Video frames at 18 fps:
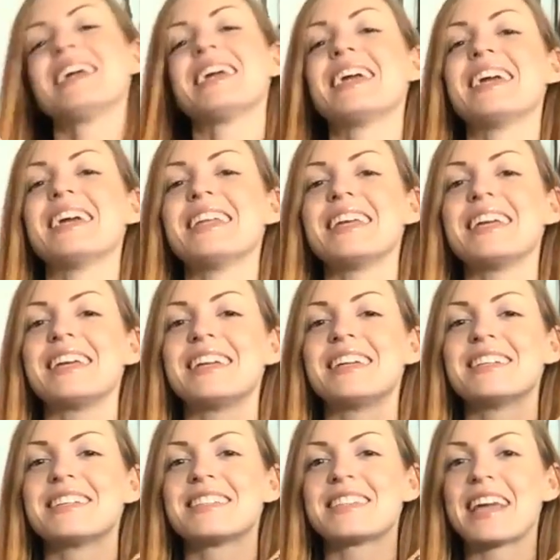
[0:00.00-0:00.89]
It
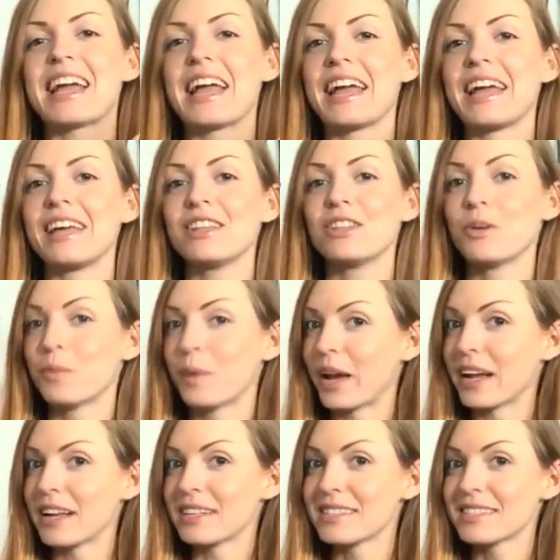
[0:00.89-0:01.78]
is a
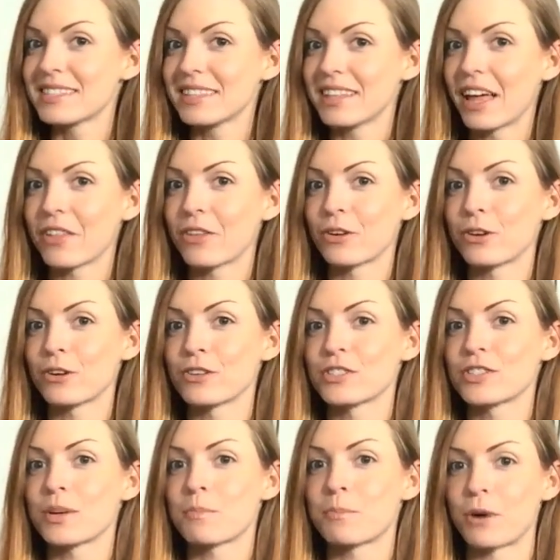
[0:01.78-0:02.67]
Louann's
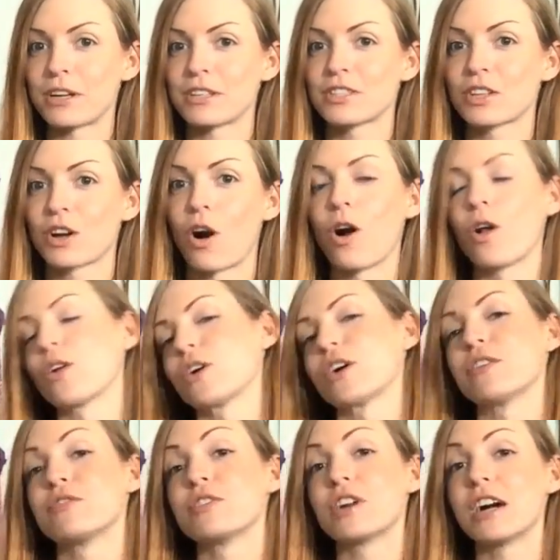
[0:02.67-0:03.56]
Leathers breast collar.
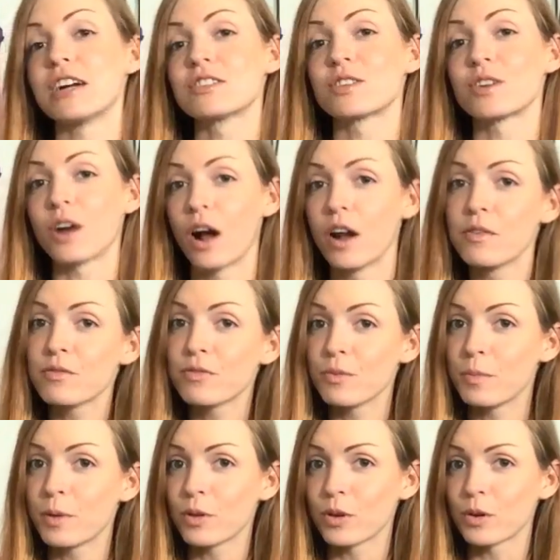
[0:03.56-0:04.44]
If you guys are
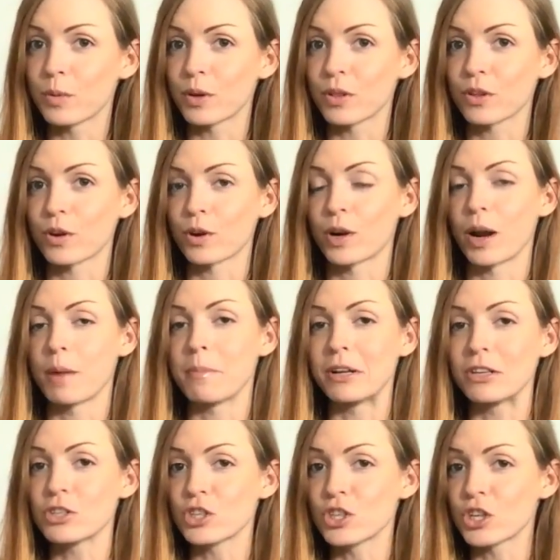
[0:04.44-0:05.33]
unfamiliar with her, I
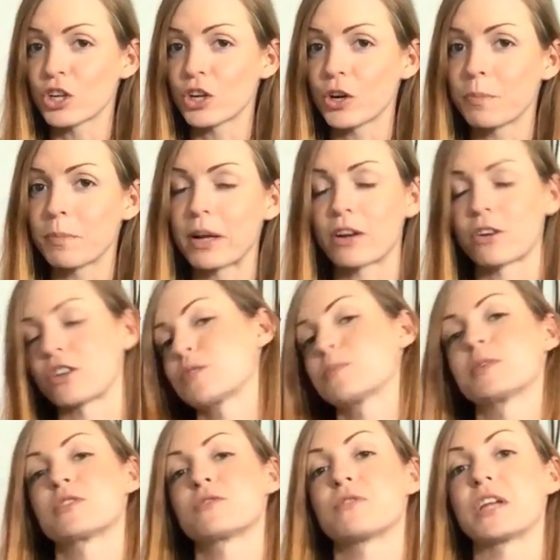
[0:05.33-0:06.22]
mentioned her in my
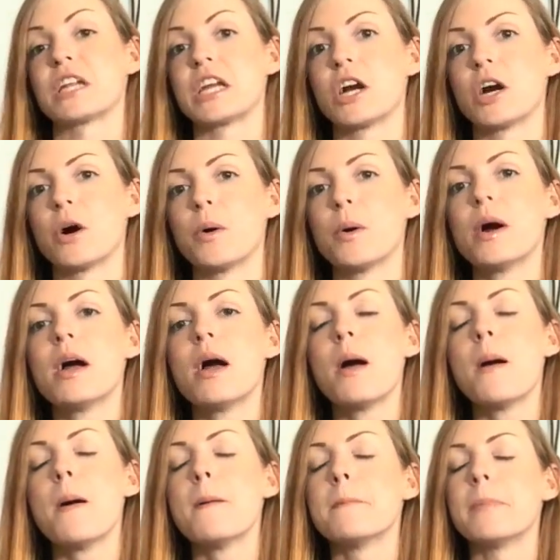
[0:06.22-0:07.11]
Christmas video,
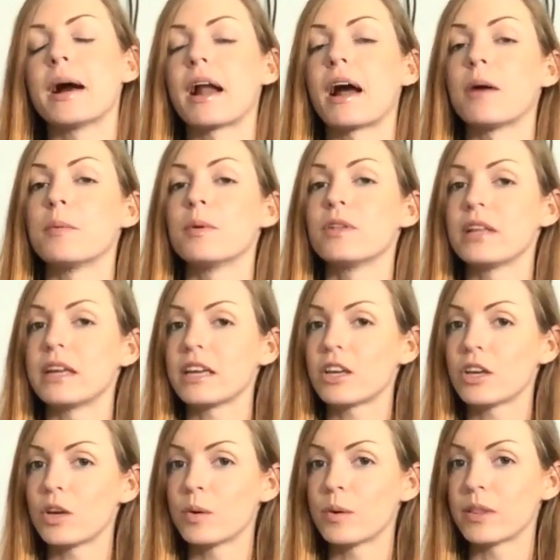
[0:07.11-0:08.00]
but I will
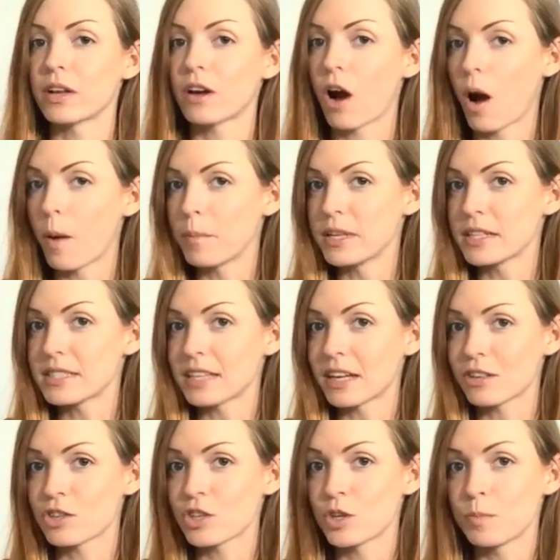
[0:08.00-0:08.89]
link you in the comments
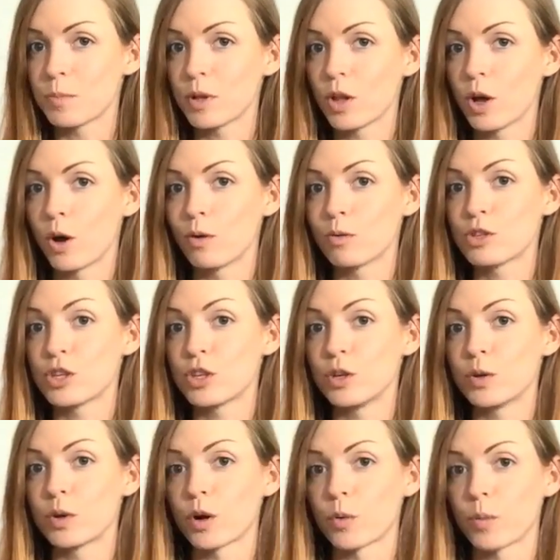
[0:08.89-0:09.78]
section below
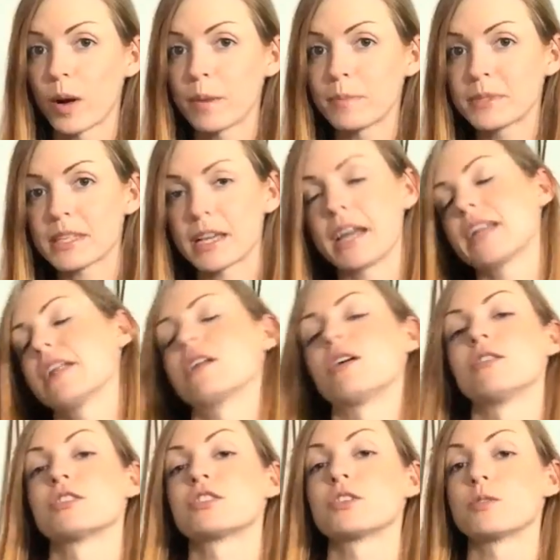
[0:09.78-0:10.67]
to her website and
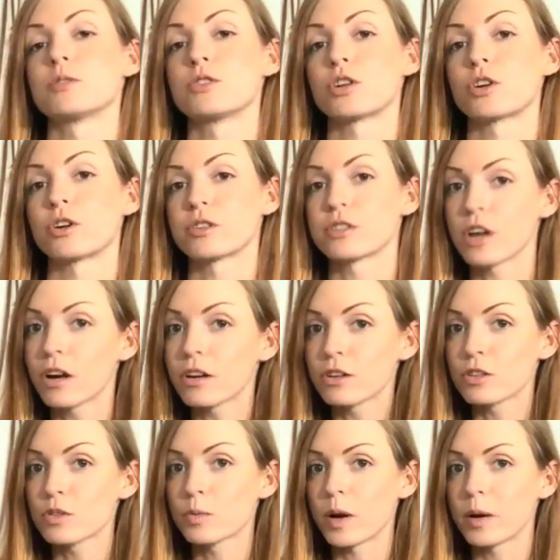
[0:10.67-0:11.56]
also to her
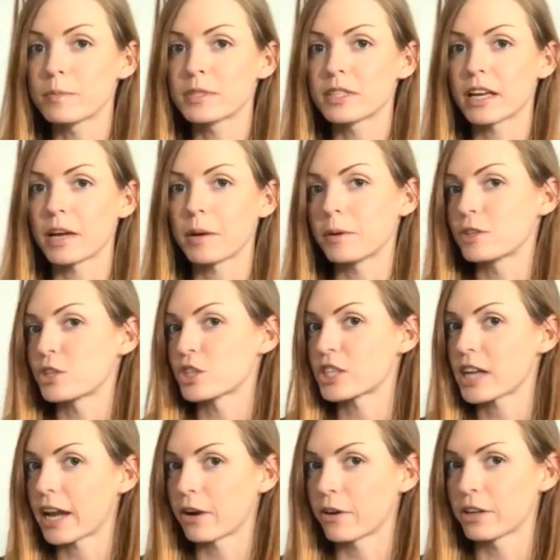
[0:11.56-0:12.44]
daughter's website, which is
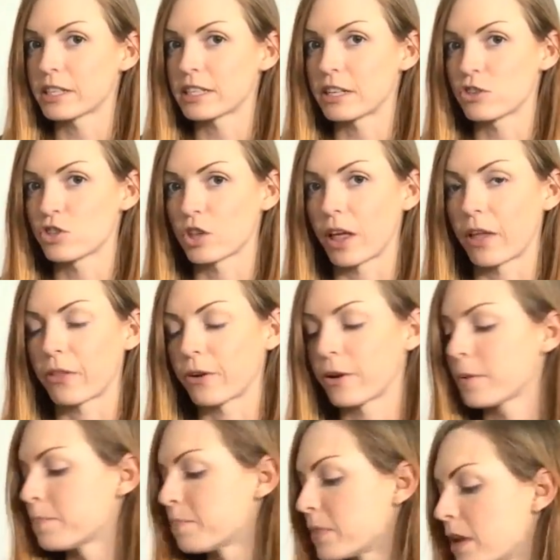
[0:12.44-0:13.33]
Heritage
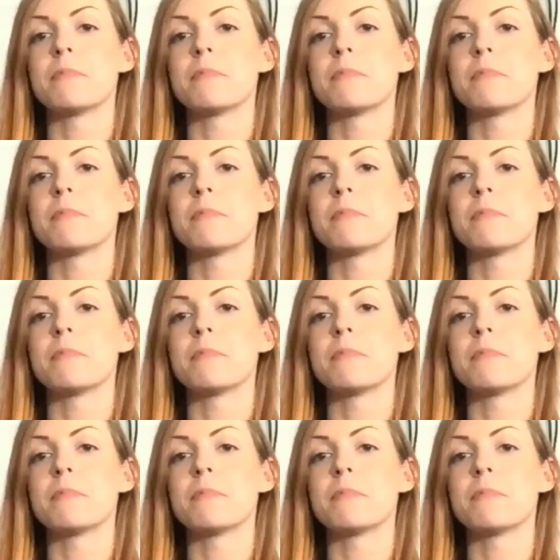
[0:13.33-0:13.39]
Leather.